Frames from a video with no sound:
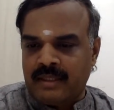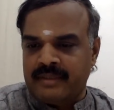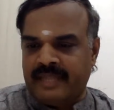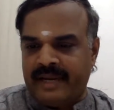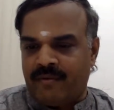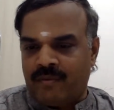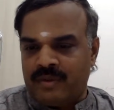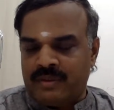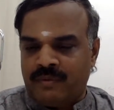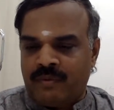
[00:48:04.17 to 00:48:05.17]
Then,
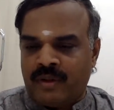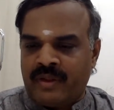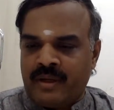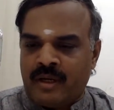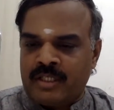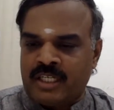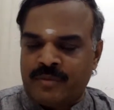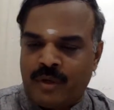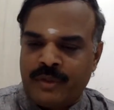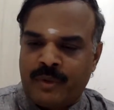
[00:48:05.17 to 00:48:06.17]
for the
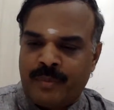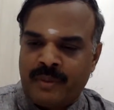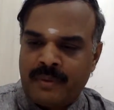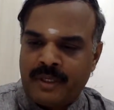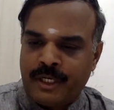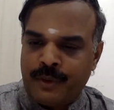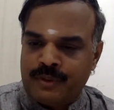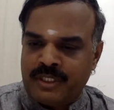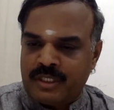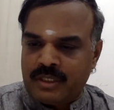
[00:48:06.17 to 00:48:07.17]
Rajalakshmi, what do you want, ma? Reduce it.